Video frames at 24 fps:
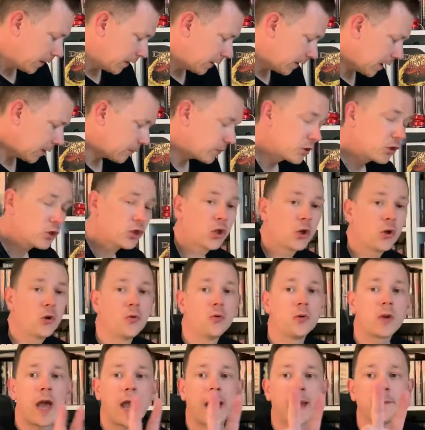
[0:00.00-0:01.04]
there was
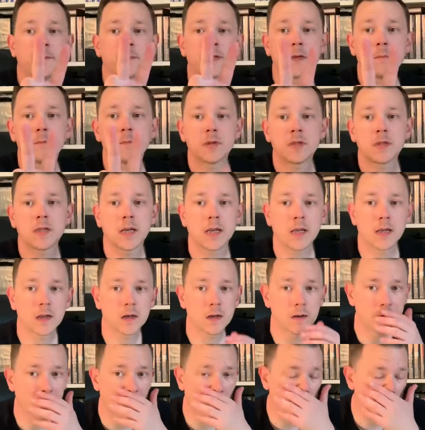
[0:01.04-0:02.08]
2 games in
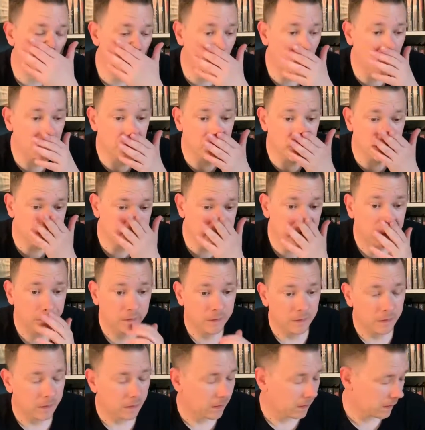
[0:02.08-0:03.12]
particular that I wanted.
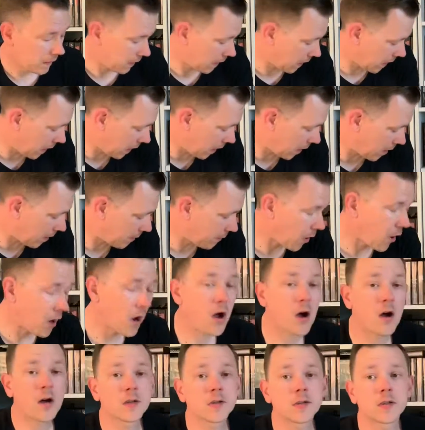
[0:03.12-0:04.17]
I
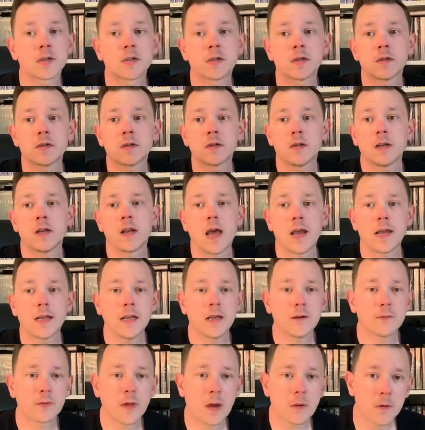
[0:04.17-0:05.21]
asked the
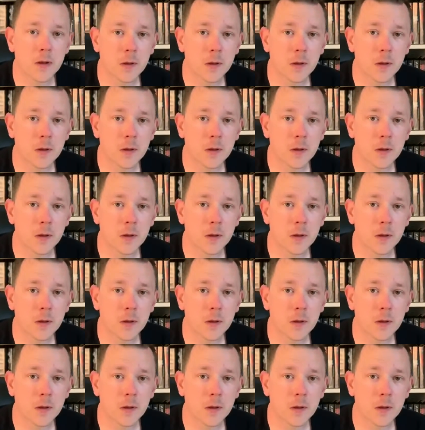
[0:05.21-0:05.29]
lady if they were